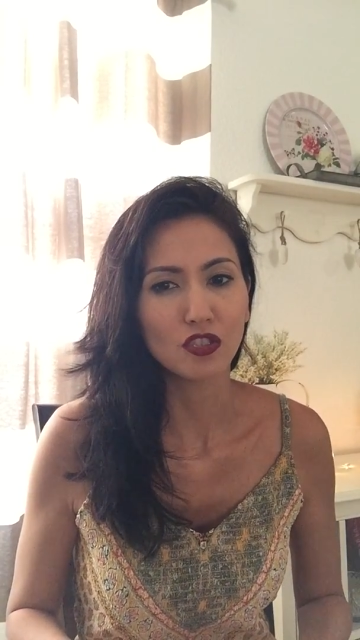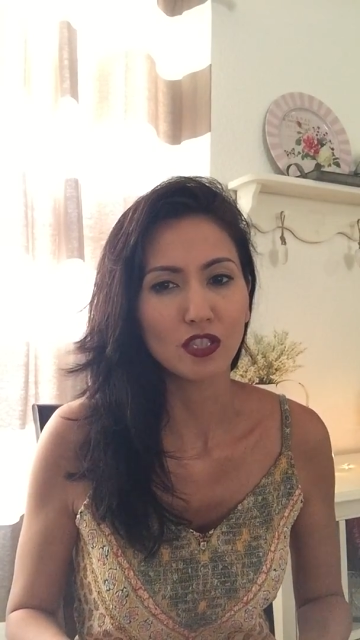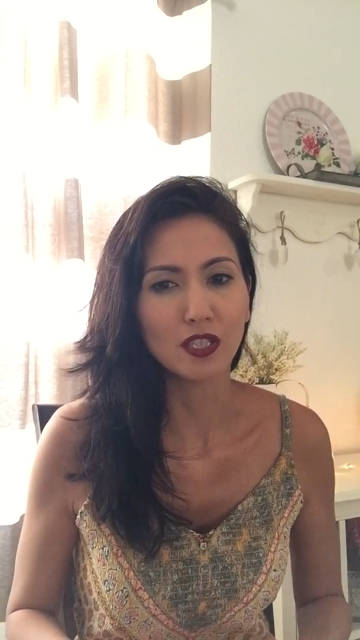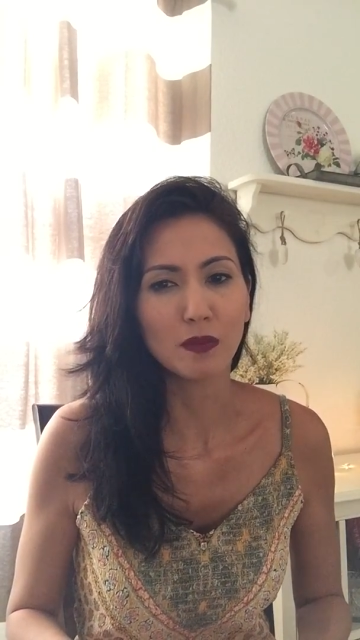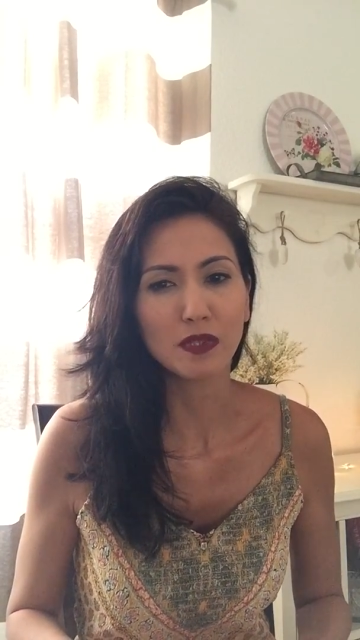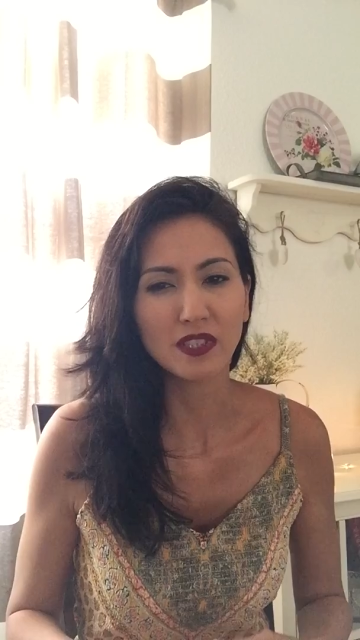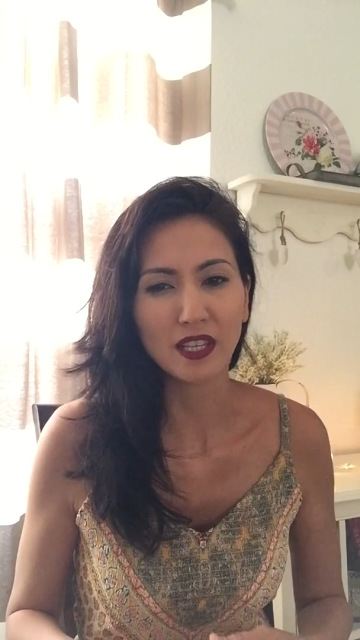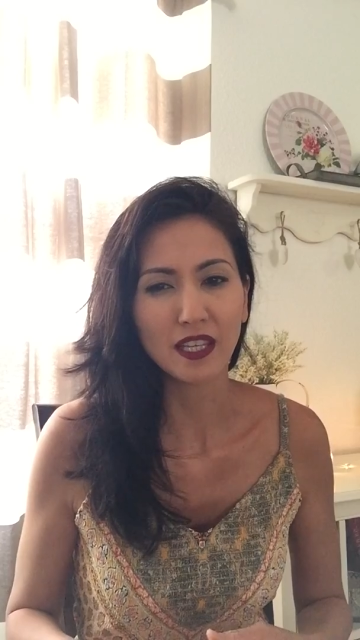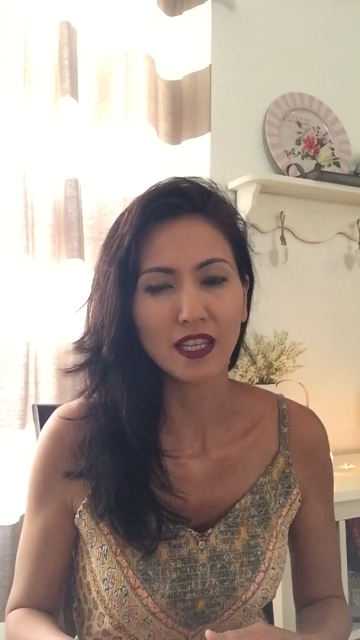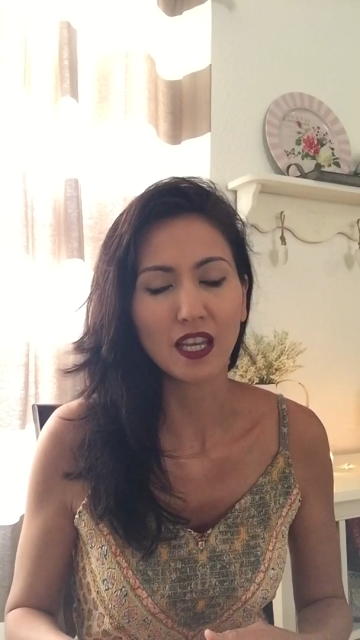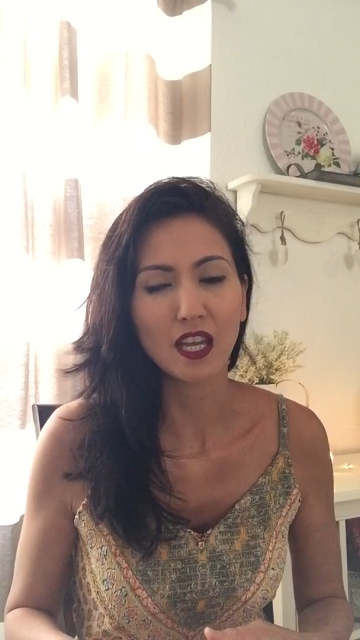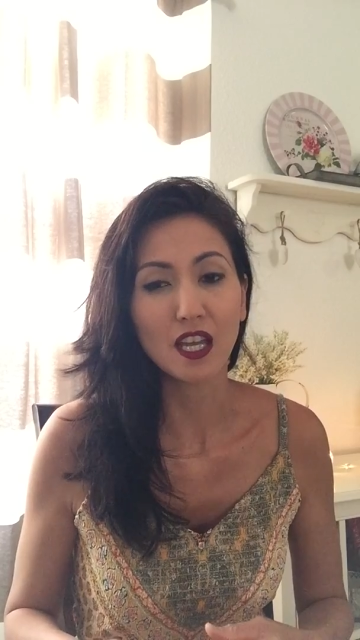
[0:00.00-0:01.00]
it was
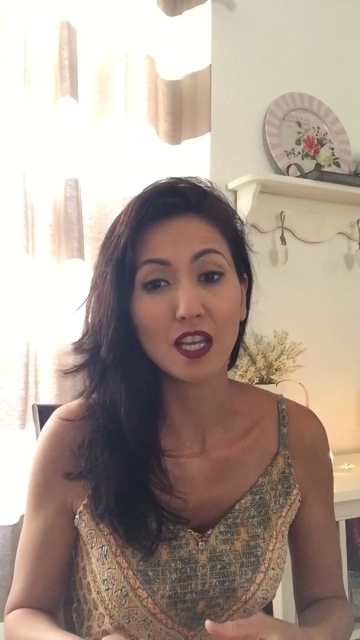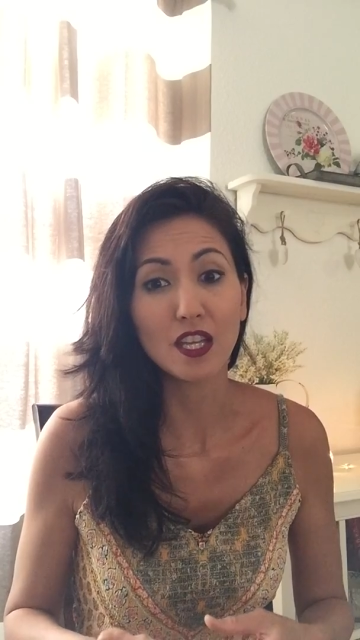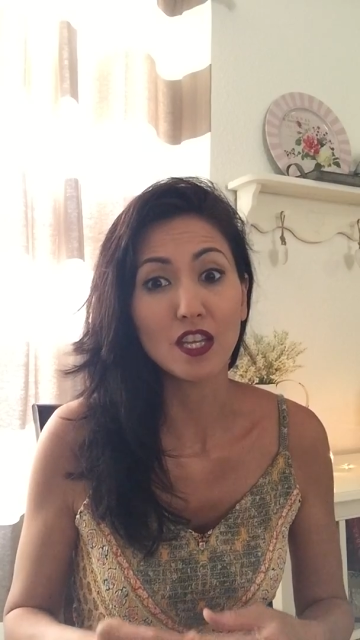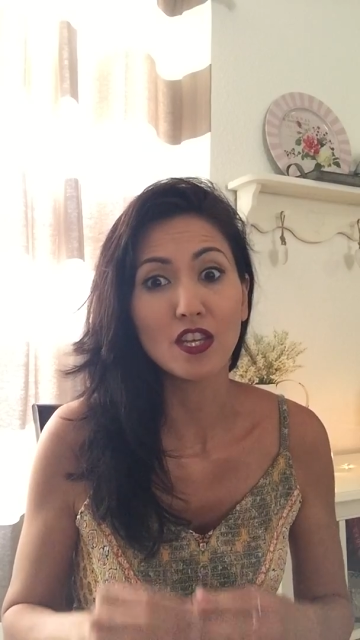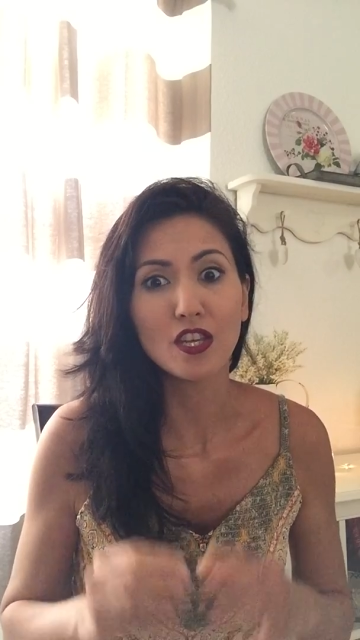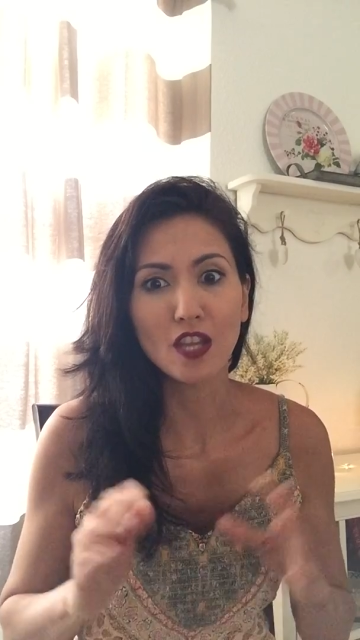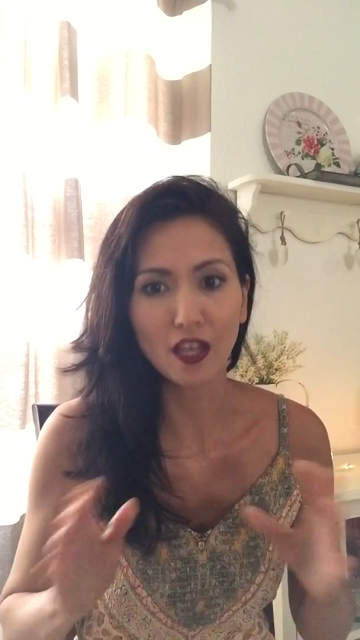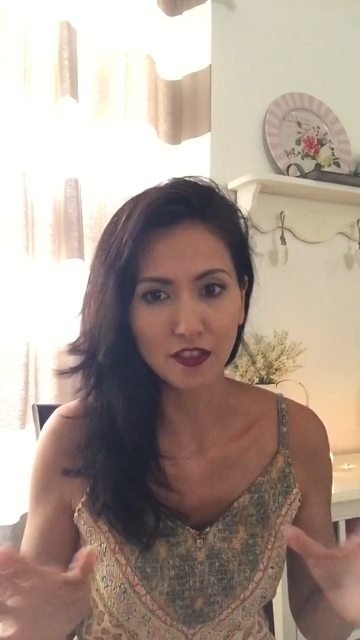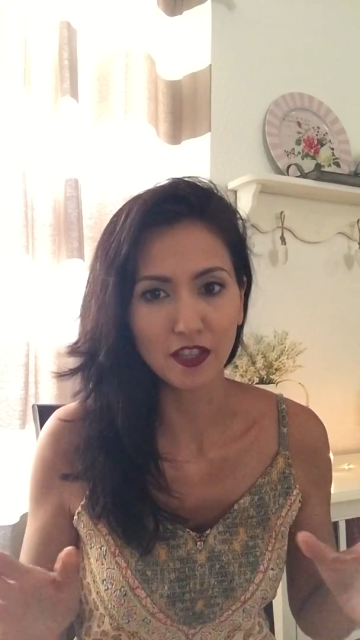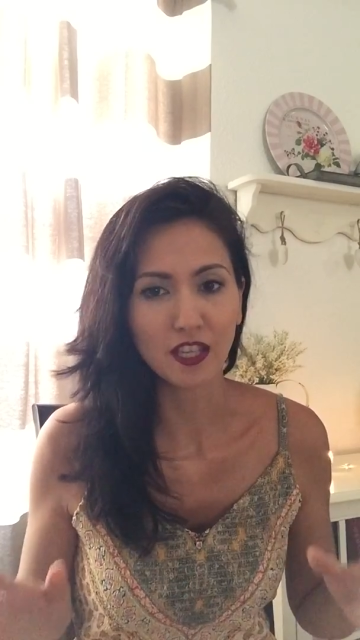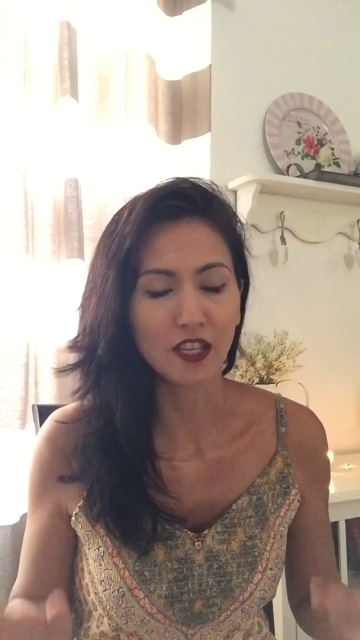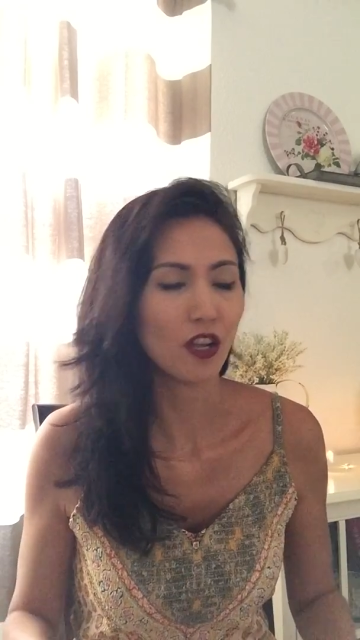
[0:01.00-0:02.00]
like
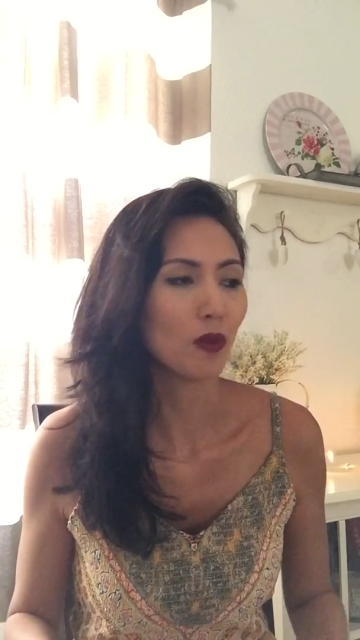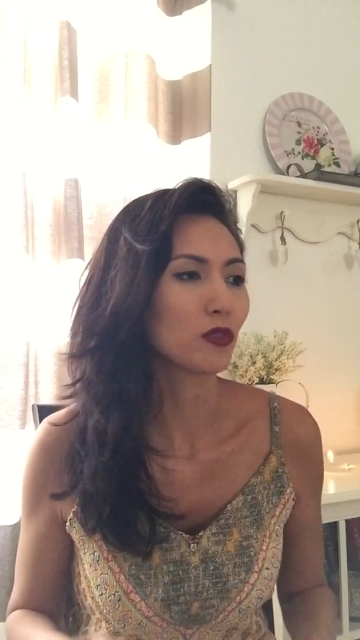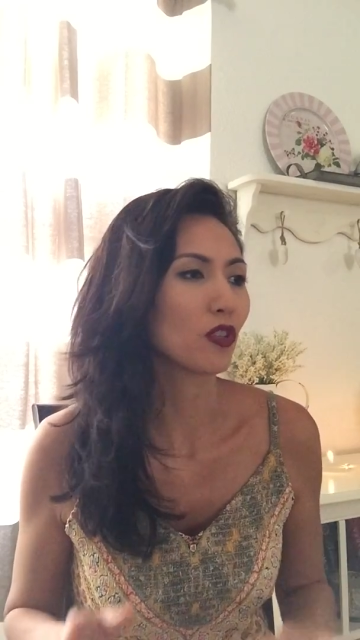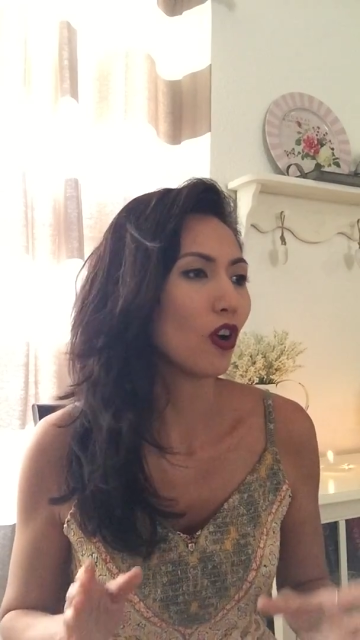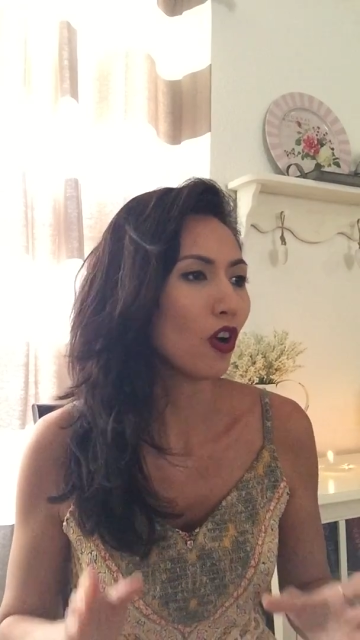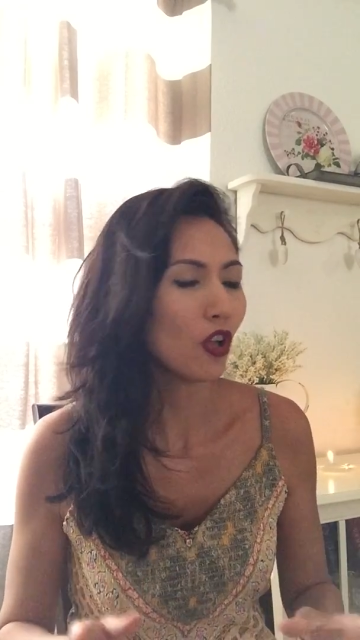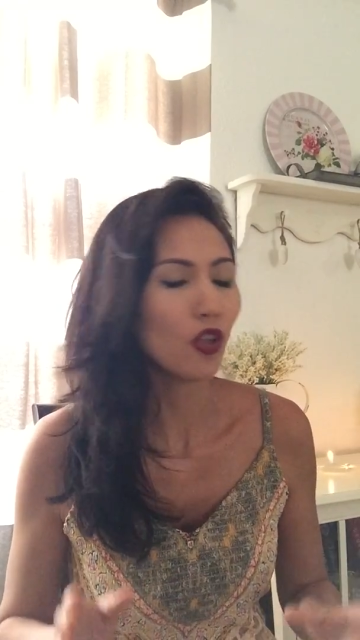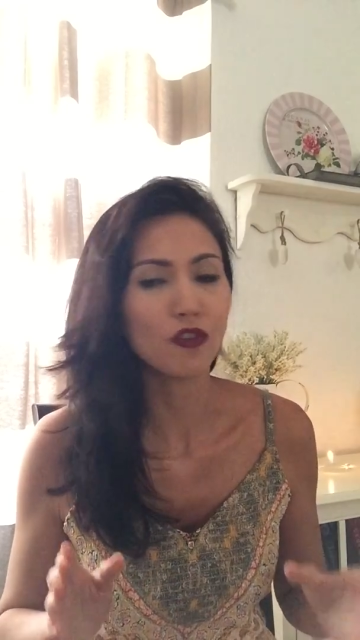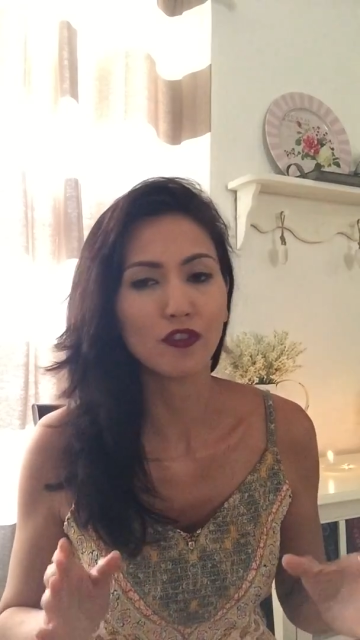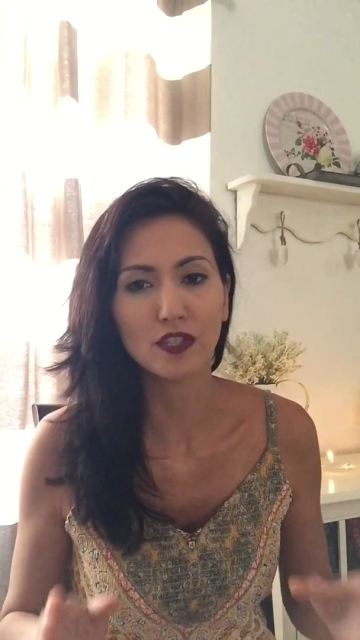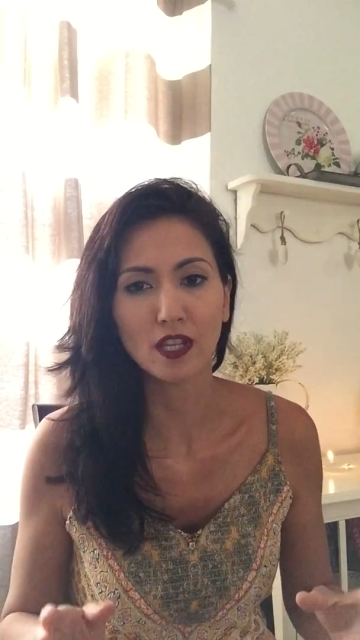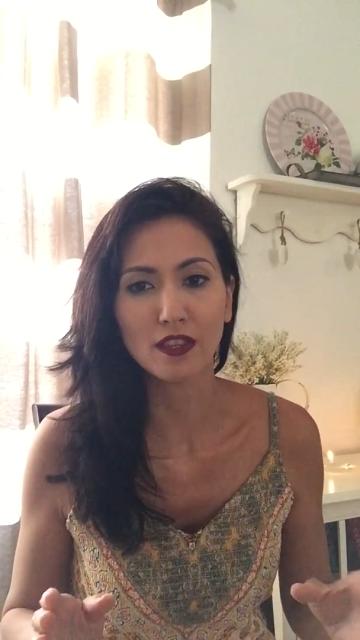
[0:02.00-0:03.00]
nothing. I was all
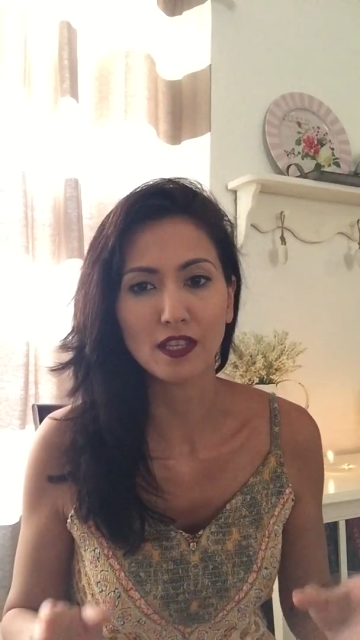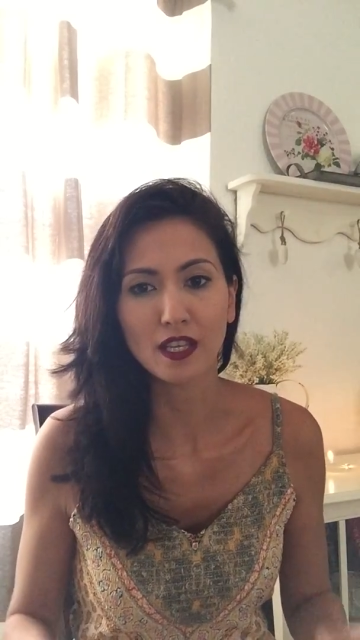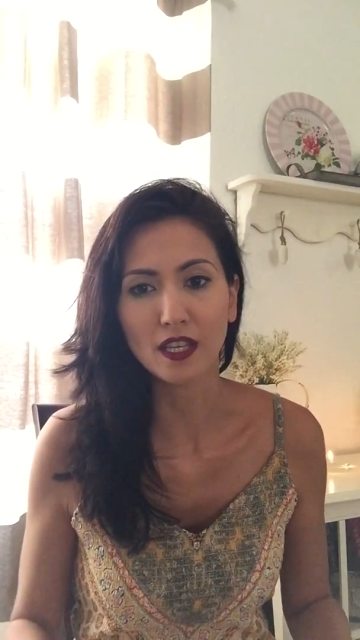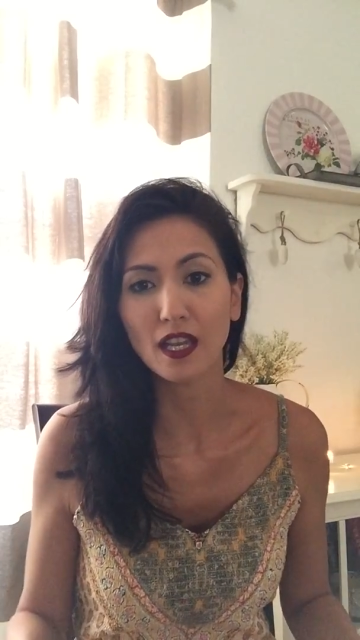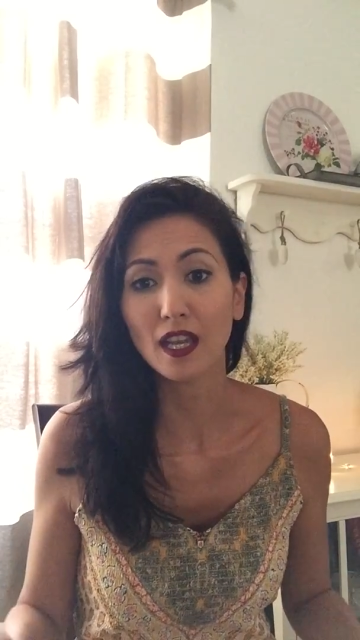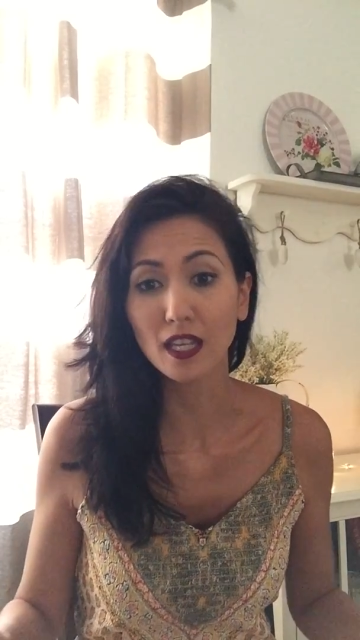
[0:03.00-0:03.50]
over nothing.